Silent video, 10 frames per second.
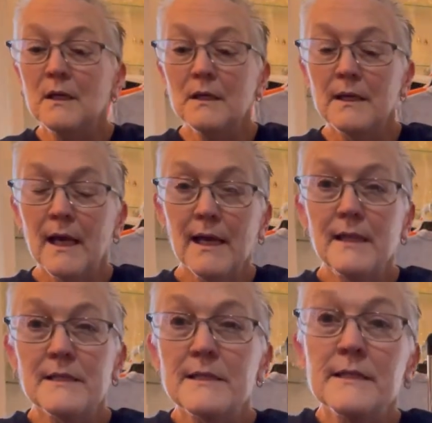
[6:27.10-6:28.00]
Okay,
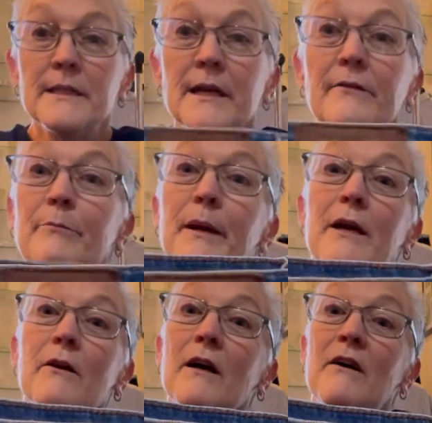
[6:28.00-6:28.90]
this is another
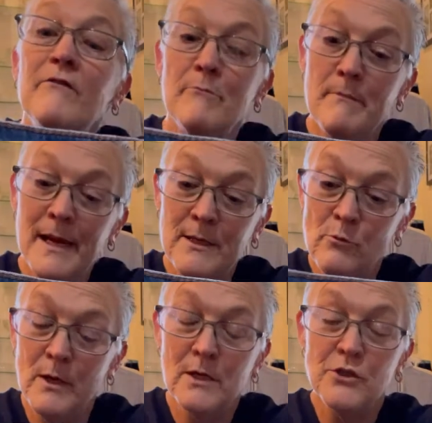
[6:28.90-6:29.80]
pair of
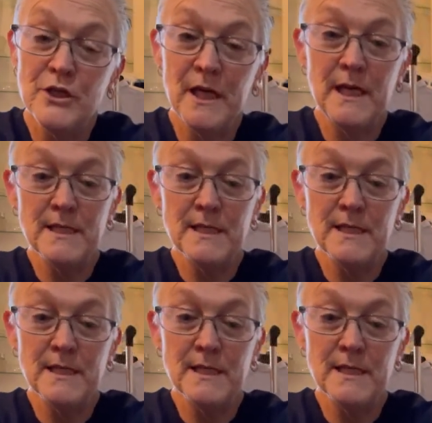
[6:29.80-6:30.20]
Madewell jeans,